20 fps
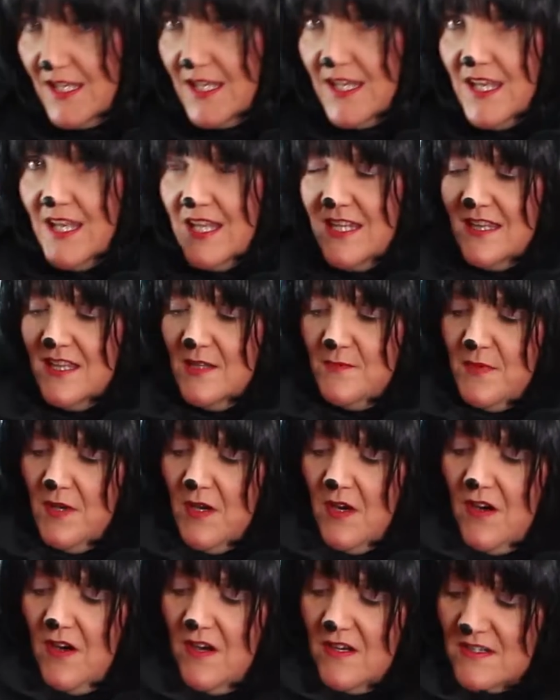In the
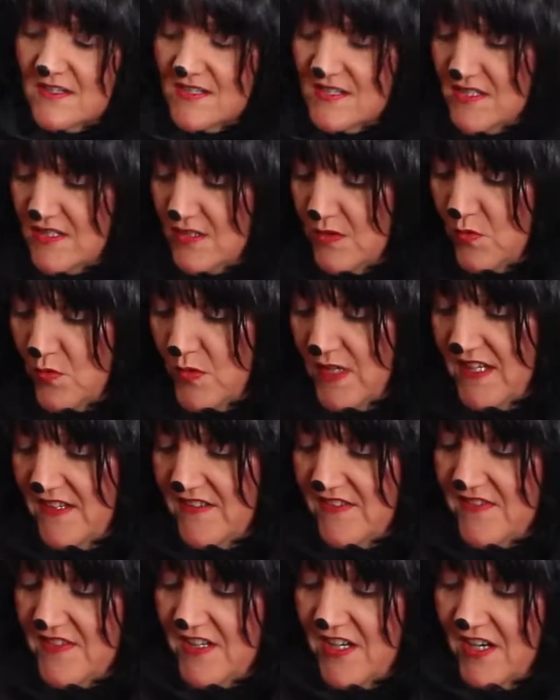box,
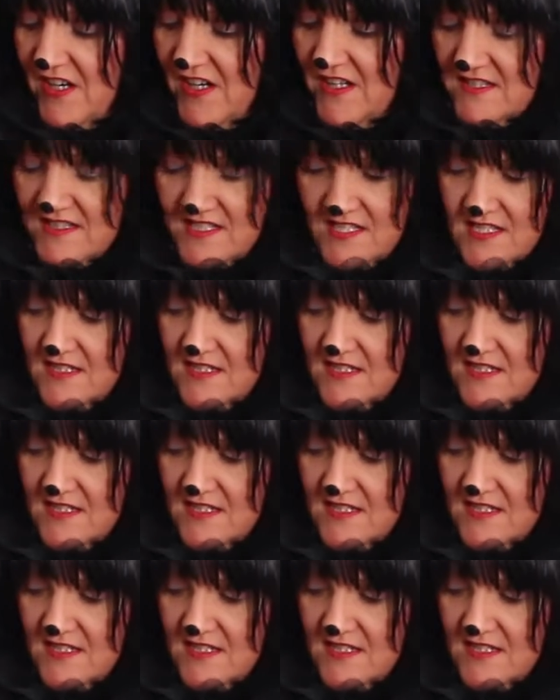we've got